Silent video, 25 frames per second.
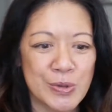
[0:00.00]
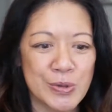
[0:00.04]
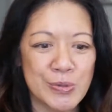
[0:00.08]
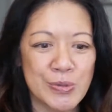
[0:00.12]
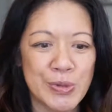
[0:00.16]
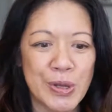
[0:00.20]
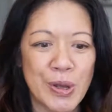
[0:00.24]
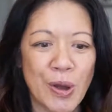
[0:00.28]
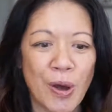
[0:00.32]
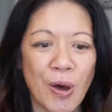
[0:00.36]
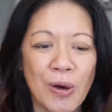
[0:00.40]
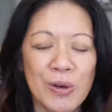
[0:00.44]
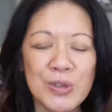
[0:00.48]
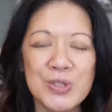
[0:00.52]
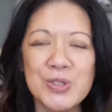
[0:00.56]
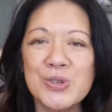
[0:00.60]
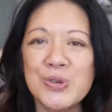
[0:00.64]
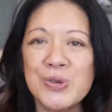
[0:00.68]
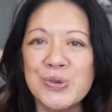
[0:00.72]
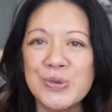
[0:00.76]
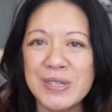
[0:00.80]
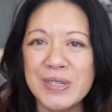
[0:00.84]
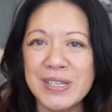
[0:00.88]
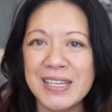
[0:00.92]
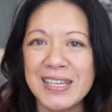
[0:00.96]
We
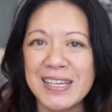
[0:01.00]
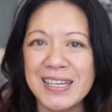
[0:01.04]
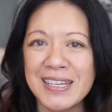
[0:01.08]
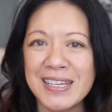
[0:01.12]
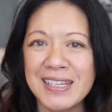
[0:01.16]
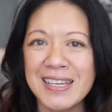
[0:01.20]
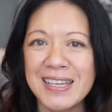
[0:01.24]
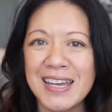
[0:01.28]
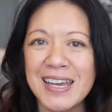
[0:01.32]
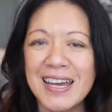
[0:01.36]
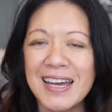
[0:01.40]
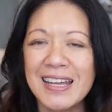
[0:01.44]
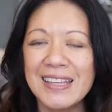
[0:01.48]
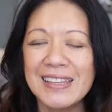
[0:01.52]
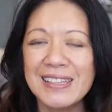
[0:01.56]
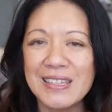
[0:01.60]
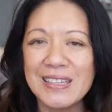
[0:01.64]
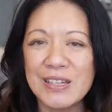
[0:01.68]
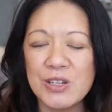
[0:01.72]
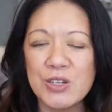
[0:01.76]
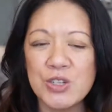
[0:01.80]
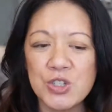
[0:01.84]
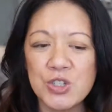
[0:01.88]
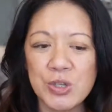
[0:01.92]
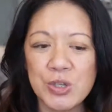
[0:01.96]
also need
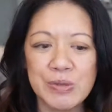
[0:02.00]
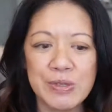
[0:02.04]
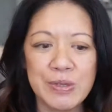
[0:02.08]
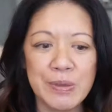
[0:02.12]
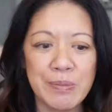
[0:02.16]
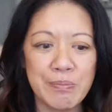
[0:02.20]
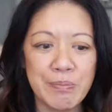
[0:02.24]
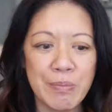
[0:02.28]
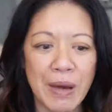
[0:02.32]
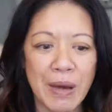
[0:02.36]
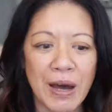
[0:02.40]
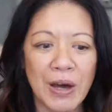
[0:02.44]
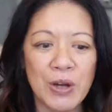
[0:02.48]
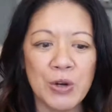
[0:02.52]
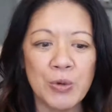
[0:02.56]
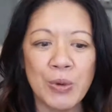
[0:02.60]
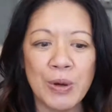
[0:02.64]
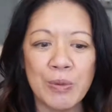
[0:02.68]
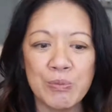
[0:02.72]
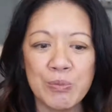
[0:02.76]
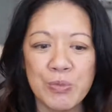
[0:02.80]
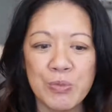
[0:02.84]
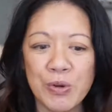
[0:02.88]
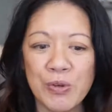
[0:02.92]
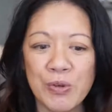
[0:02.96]
leadership to model
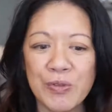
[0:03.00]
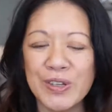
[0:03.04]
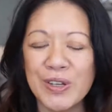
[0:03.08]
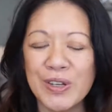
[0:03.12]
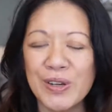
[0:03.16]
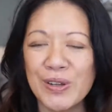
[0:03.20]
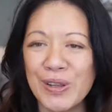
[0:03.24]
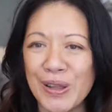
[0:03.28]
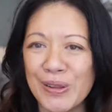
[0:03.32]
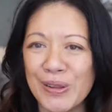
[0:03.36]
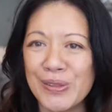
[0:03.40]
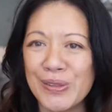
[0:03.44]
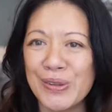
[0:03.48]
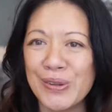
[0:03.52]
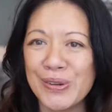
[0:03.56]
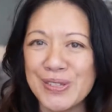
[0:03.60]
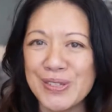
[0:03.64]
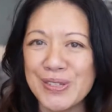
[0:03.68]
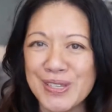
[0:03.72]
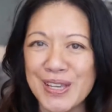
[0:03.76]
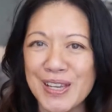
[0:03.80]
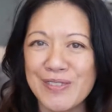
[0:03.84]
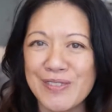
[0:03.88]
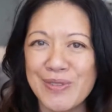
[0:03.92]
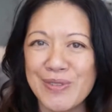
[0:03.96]
what moving along
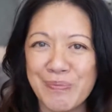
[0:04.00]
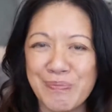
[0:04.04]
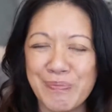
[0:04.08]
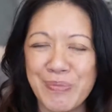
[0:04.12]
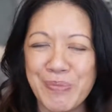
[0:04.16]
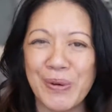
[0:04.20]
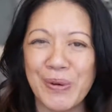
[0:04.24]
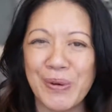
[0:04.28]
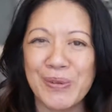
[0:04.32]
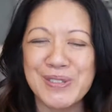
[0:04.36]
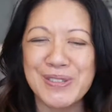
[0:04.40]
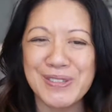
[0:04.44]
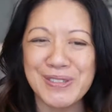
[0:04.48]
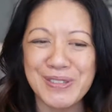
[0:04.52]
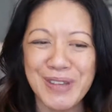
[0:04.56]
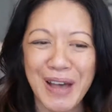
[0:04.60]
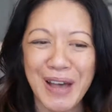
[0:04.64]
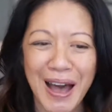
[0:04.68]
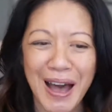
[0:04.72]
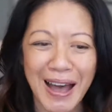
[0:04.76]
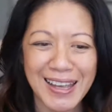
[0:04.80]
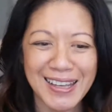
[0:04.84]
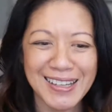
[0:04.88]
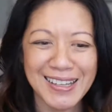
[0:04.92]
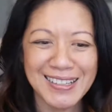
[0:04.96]
looks like for both
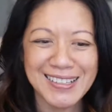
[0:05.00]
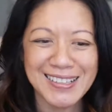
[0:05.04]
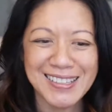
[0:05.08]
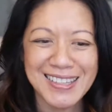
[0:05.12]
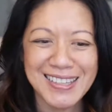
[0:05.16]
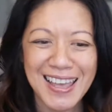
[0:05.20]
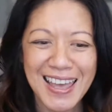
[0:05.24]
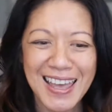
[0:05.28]
sides.